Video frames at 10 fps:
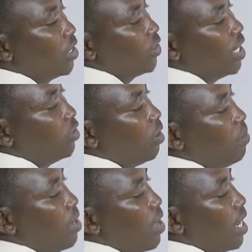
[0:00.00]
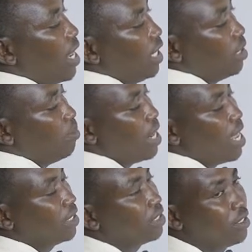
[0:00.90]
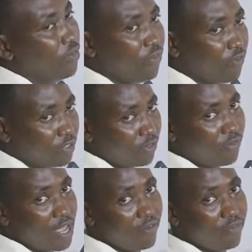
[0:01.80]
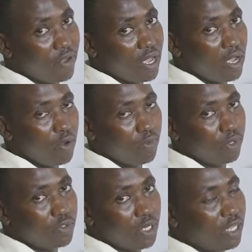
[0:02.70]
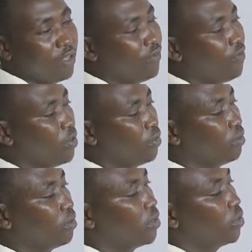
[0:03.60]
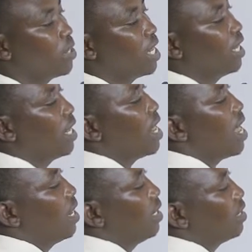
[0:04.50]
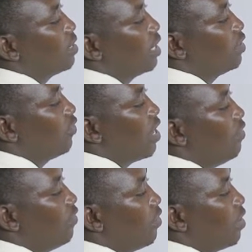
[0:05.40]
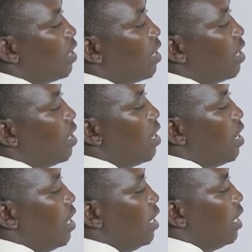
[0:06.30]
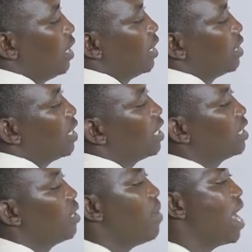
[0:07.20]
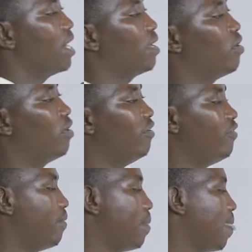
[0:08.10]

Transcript: So that will be 180 plus 55, which will give you 235 degrees. That is the bearing of